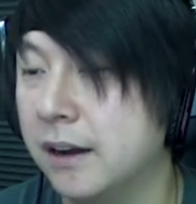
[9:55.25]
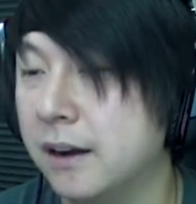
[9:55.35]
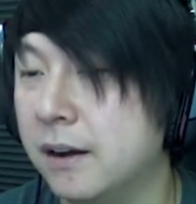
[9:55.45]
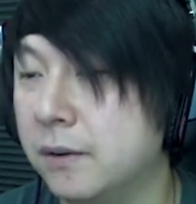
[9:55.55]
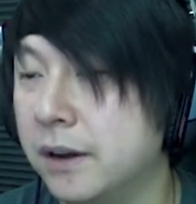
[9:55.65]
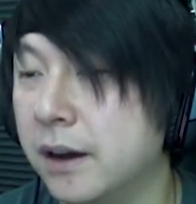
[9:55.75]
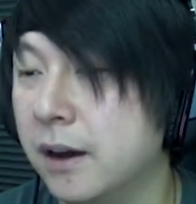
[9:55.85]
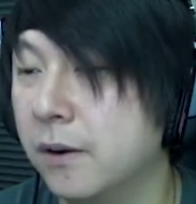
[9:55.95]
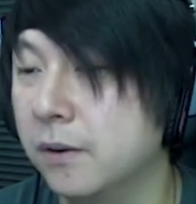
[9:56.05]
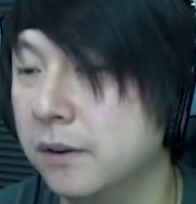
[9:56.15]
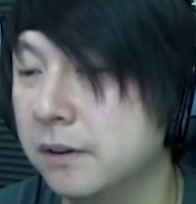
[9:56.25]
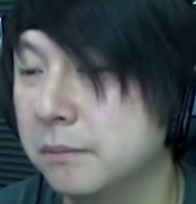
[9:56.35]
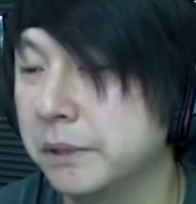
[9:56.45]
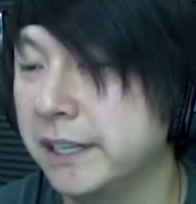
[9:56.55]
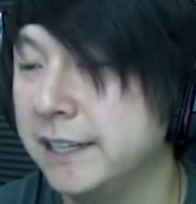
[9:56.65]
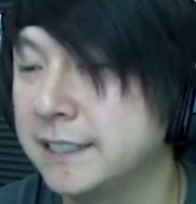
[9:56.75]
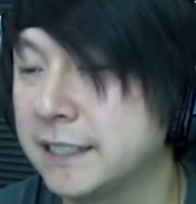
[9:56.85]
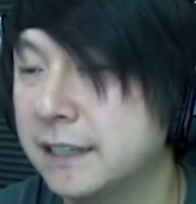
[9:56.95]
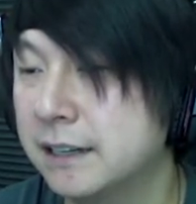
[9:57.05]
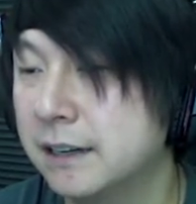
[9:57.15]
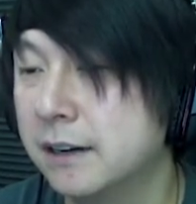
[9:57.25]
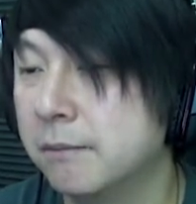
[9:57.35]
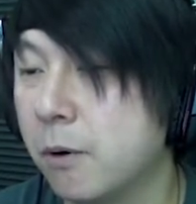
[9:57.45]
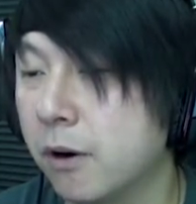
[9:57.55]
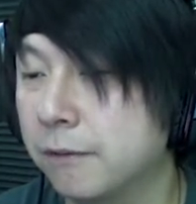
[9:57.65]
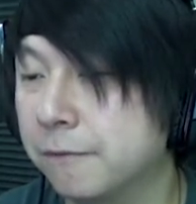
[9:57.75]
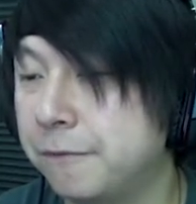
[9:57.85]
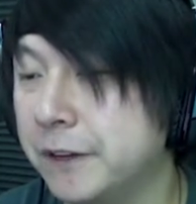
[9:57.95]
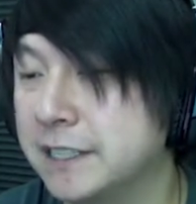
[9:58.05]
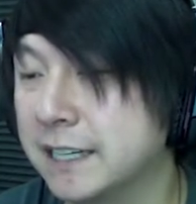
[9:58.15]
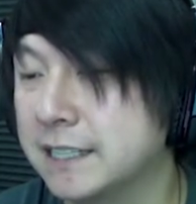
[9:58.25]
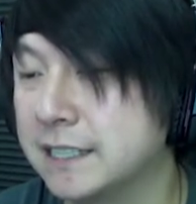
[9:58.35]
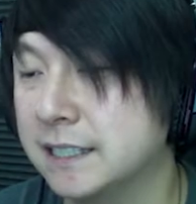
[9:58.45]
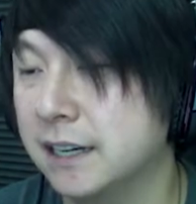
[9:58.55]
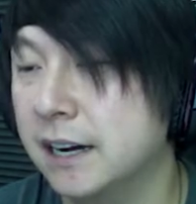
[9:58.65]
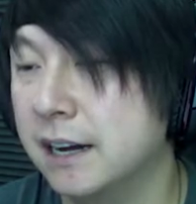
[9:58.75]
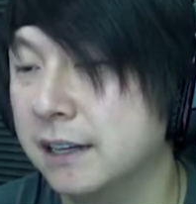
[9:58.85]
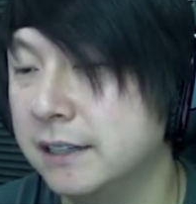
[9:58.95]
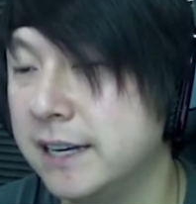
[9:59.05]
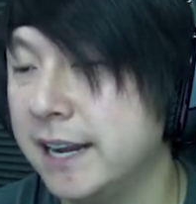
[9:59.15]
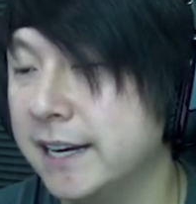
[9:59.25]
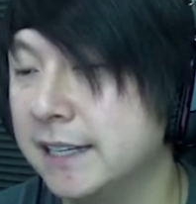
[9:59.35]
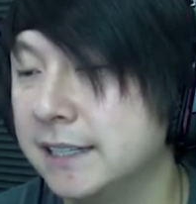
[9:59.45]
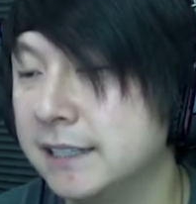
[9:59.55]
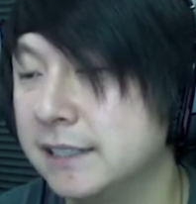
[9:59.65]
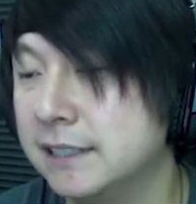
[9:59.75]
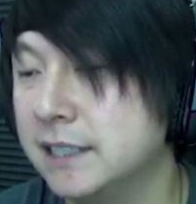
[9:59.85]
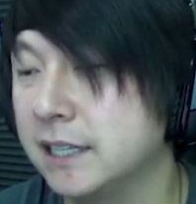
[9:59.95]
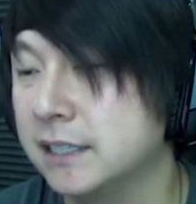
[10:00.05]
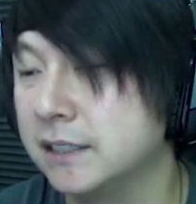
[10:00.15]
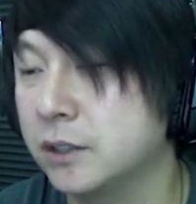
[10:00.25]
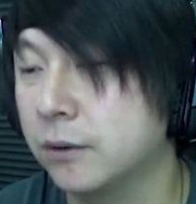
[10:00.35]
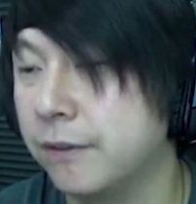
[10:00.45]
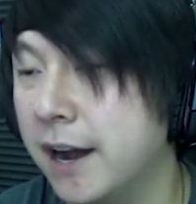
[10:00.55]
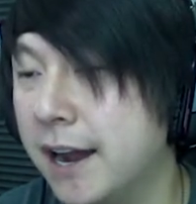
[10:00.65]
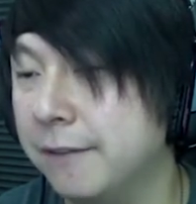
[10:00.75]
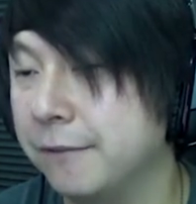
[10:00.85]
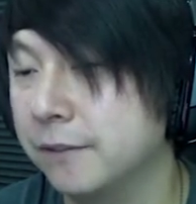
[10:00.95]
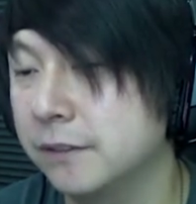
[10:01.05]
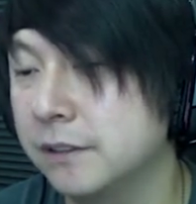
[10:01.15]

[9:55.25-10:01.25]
Oh, no. Please. More physics uh, needed to survive.